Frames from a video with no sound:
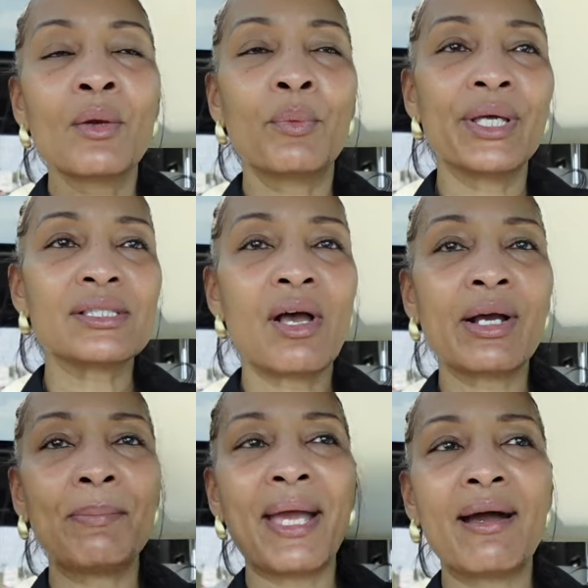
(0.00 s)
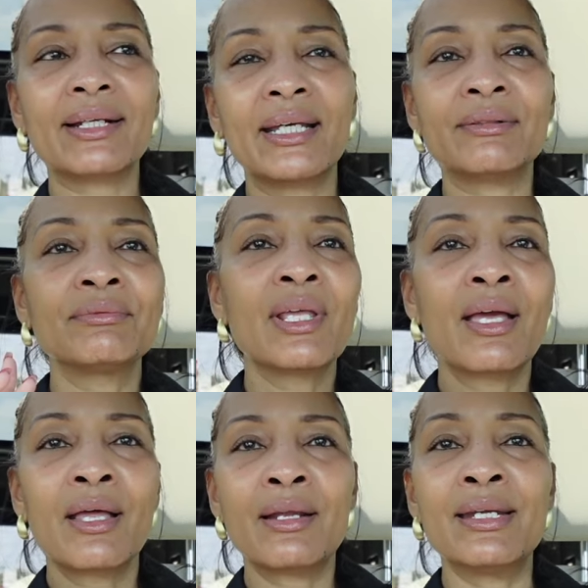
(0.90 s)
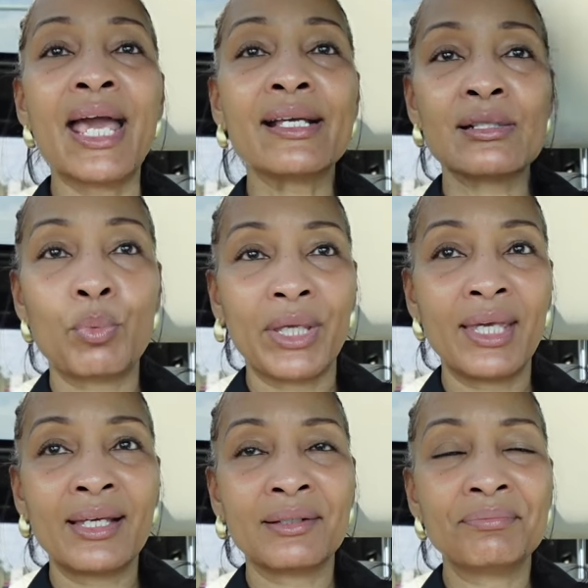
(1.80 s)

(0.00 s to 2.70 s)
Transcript: We'll talk about it next week